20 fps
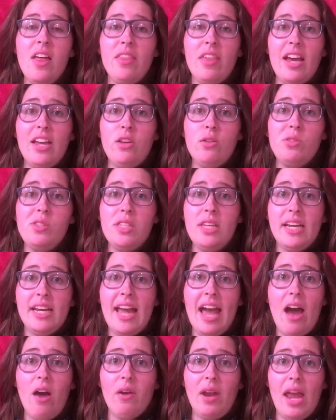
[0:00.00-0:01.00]
that you
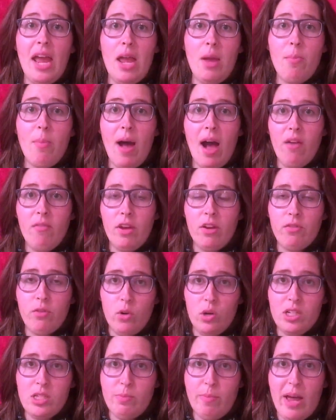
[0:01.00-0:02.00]
seek out a pelvic
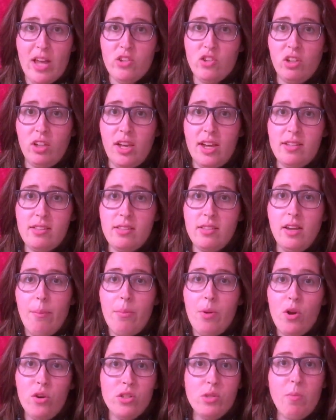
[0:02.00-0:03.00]
floor specialist
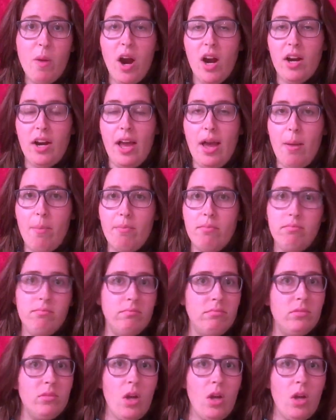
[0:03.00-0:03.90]
postpartum